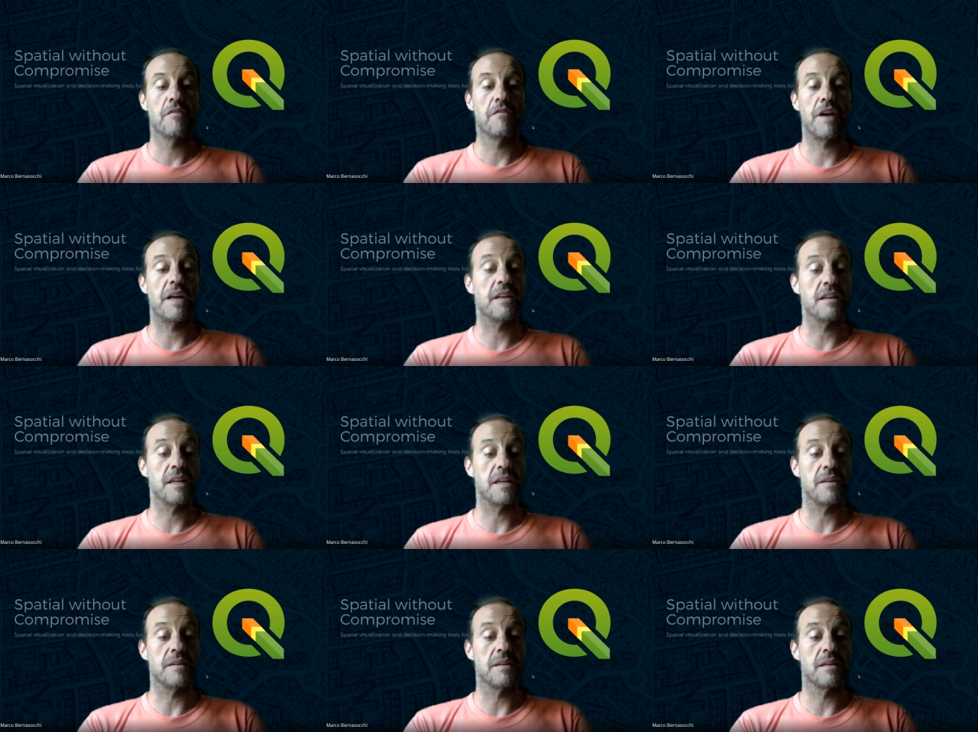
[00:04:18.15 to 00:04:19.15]

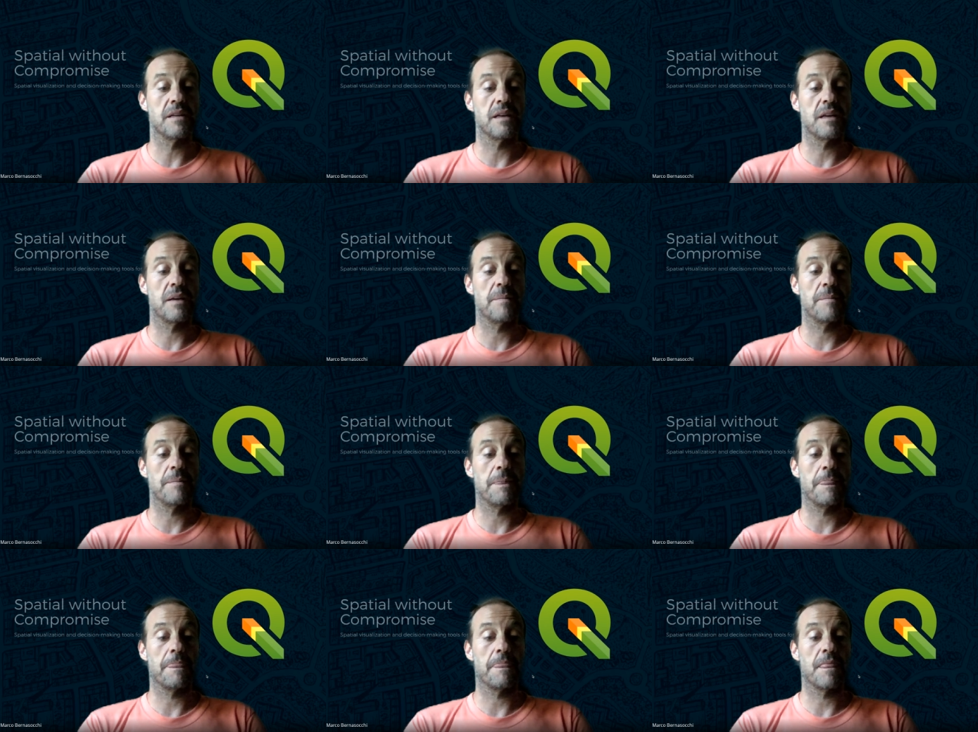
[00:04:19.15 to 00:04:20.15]
Finally,
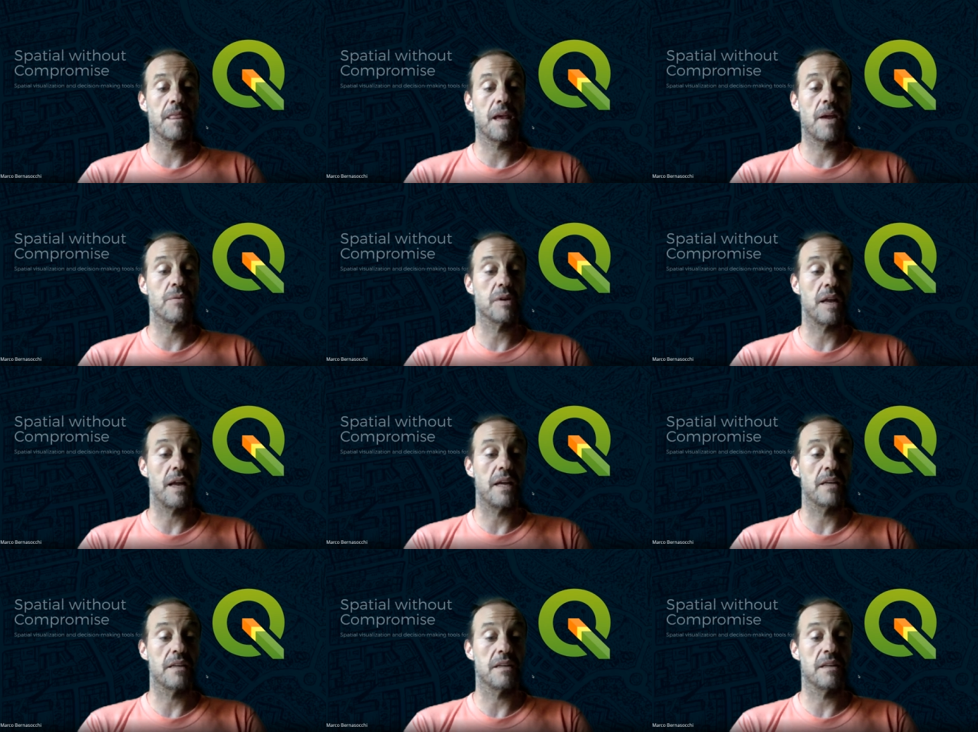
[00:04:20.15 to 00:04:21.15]
um, I would
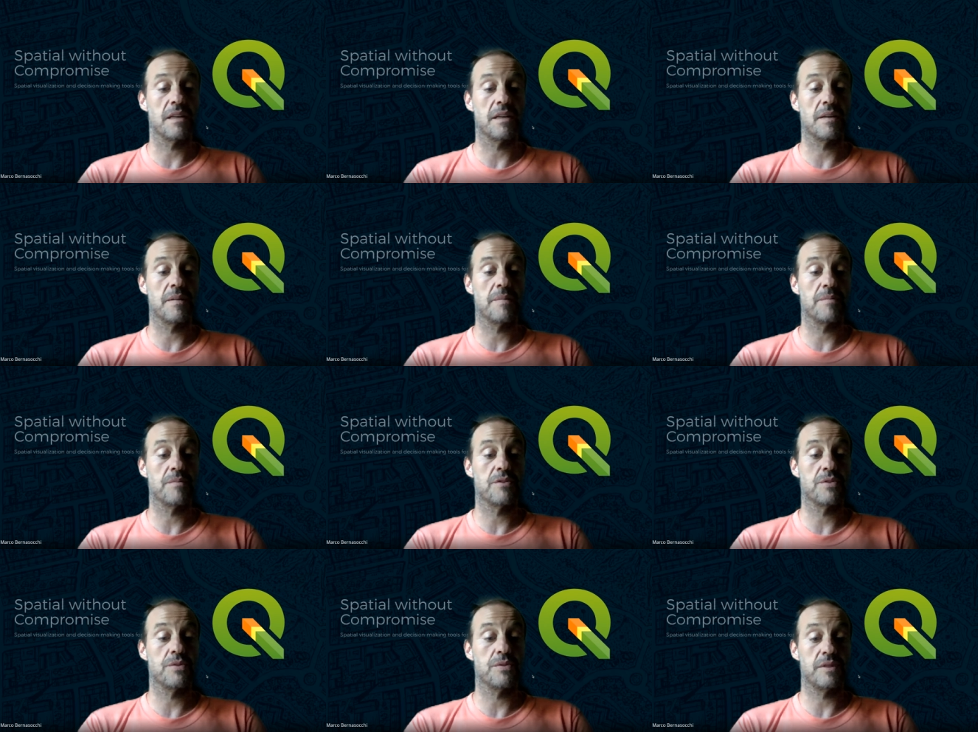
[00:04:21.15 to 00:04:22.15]
like um,
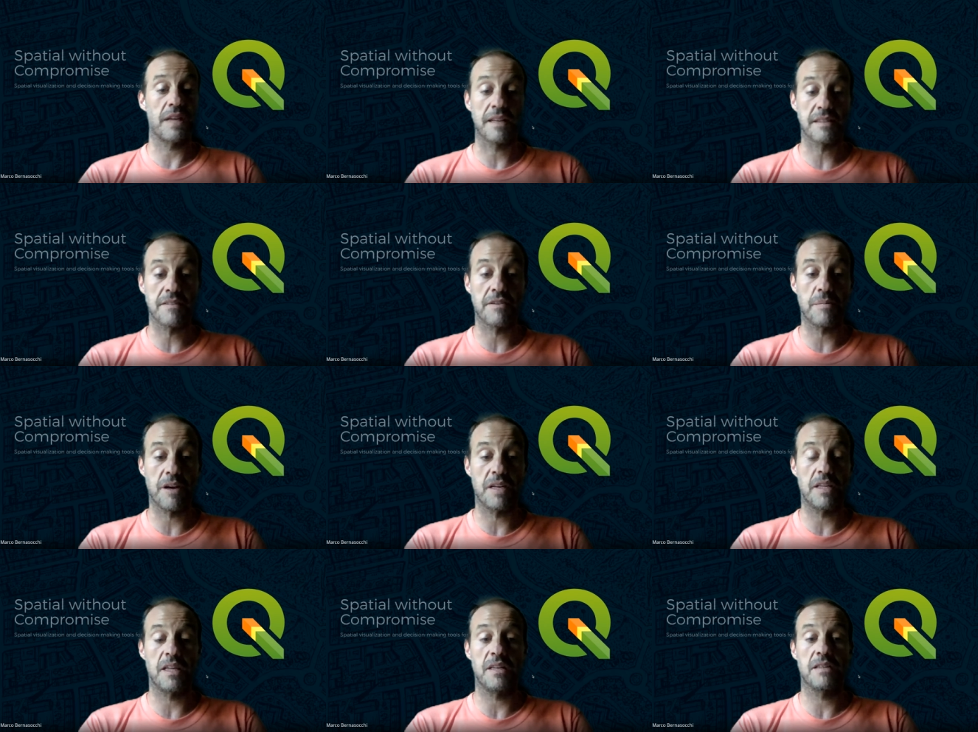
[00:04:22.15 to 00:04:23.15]
to thanks
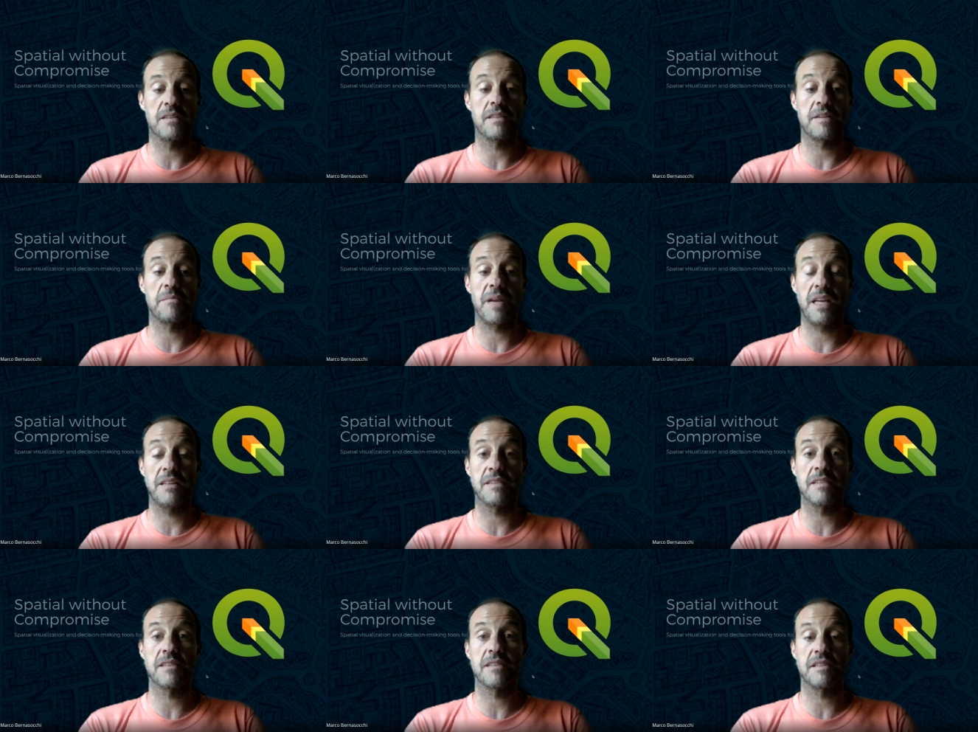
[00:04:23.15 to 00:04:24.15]
everybody that made
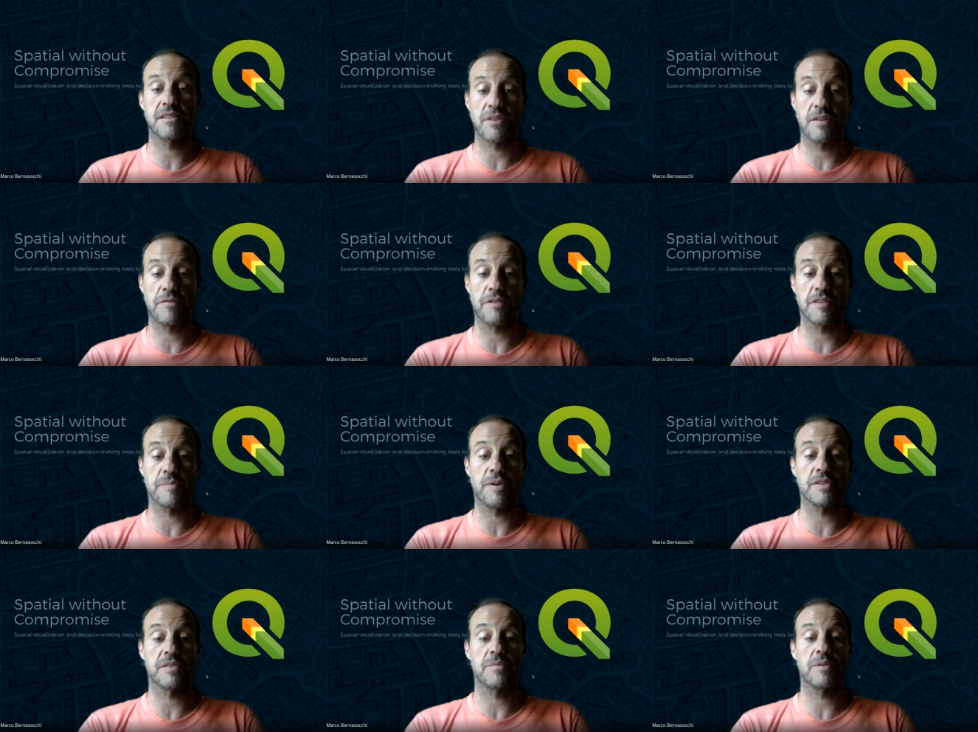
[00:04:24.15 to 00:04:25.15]
this conference
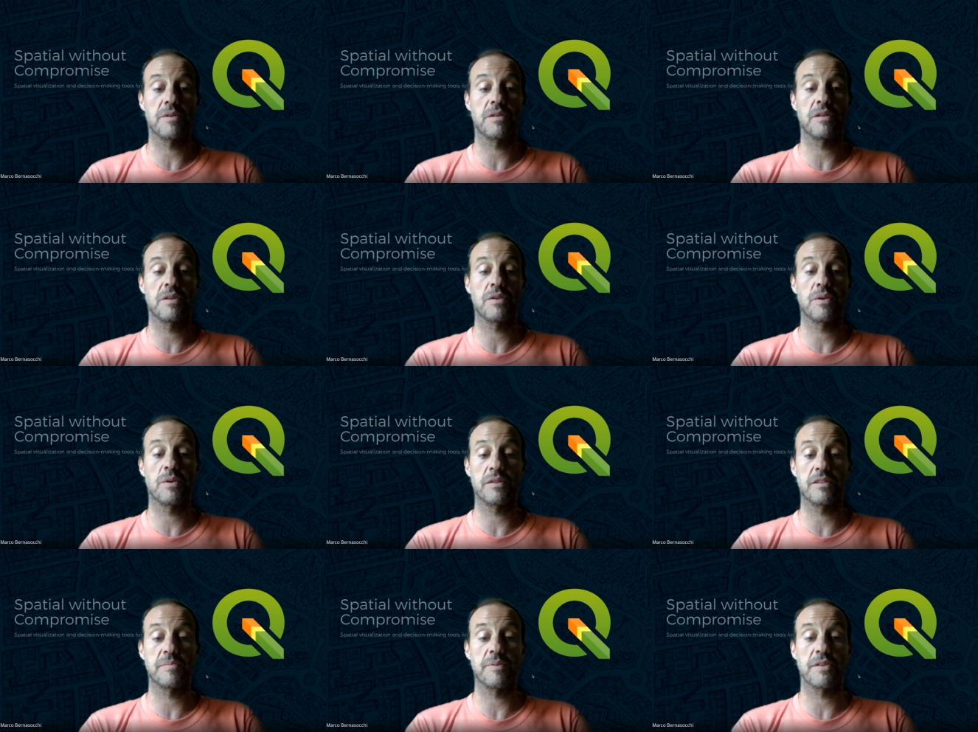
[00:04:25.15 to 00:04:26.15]
possible, all
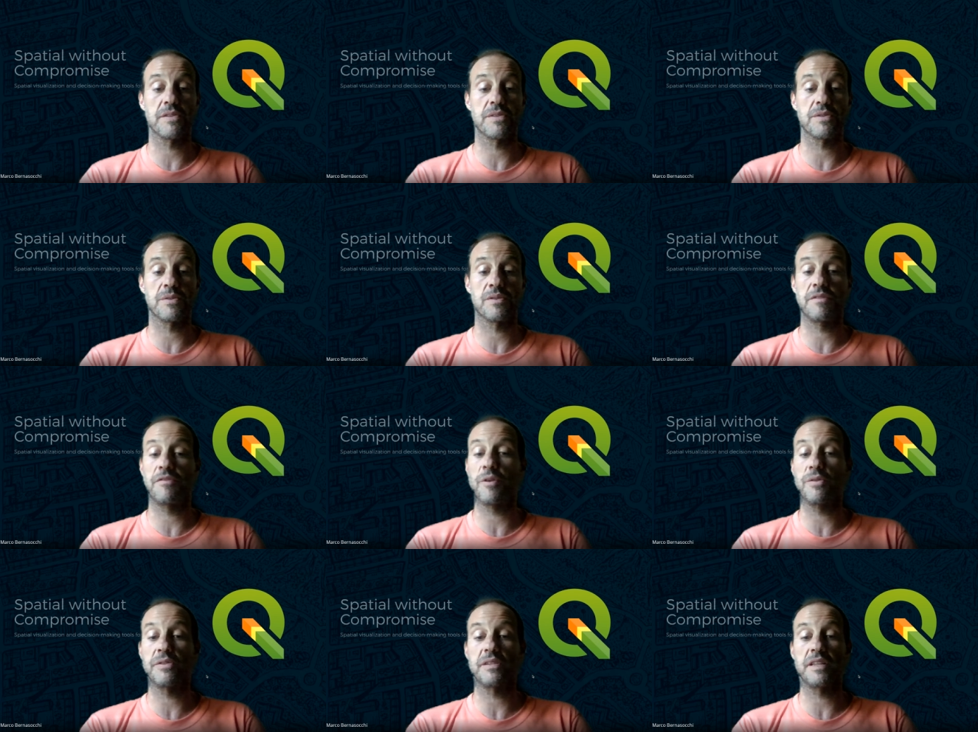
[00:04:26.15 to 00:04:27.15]
the sponsors, the
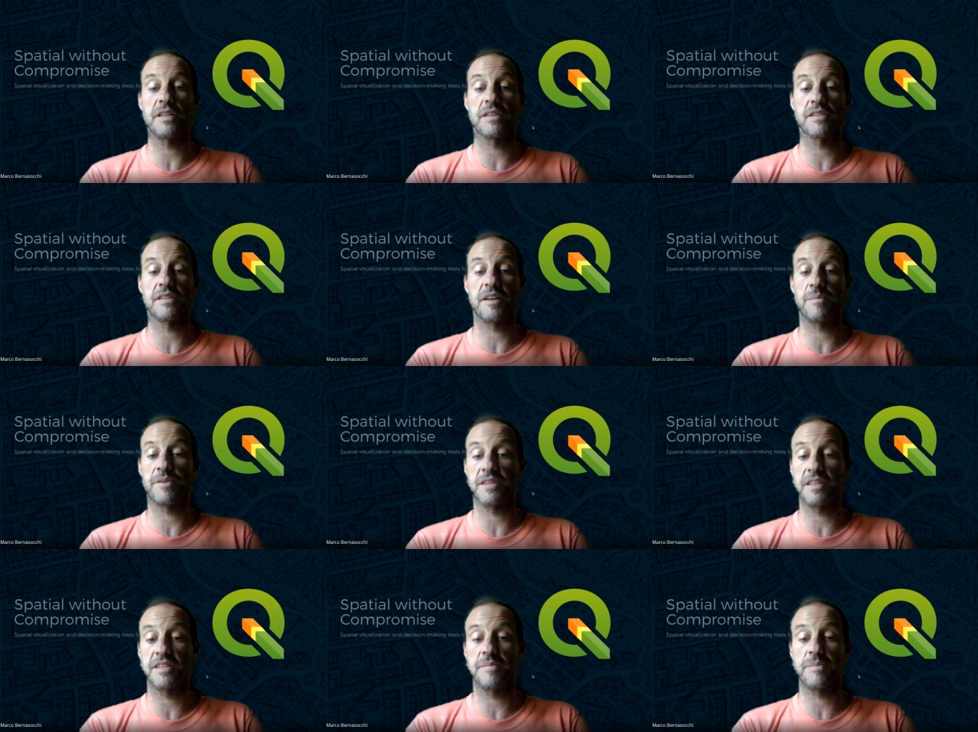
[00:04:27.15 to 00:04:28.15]
volunteers, the
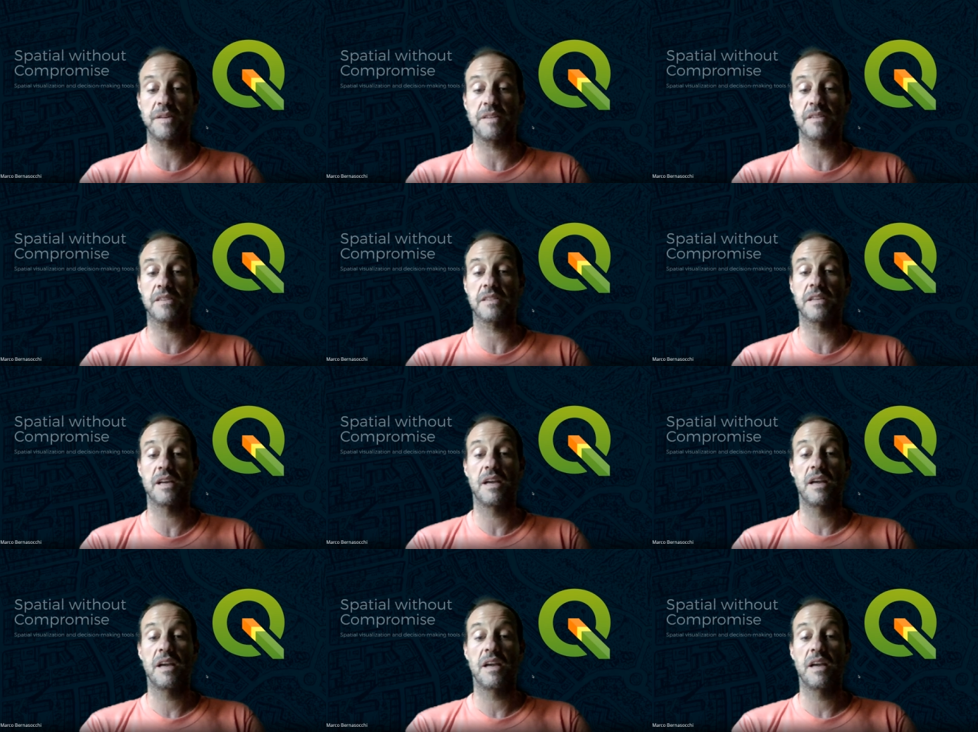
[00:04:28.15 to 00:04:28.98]
participants.